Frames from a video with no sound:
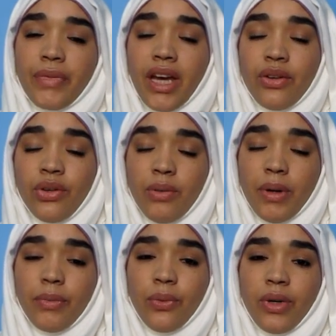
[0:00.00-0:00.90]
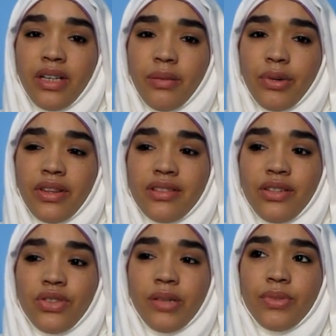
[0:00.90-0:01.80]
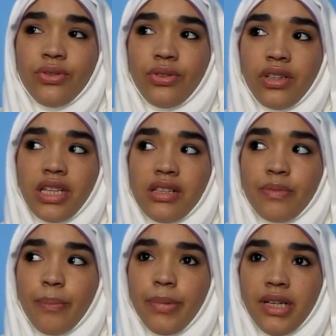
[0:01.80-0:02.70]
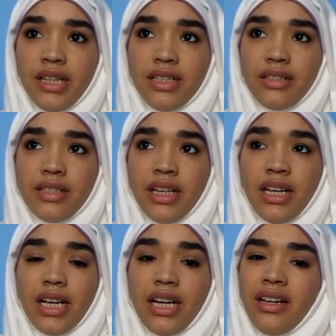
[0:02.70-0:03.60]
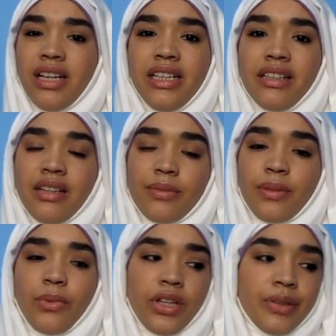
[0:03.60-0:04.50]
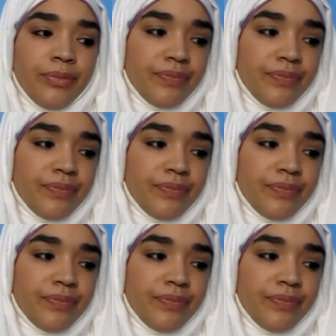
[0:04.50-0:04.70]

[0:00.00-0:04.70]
I don't remember what number this hijab tutorial is, but I'll link it up somewhere here.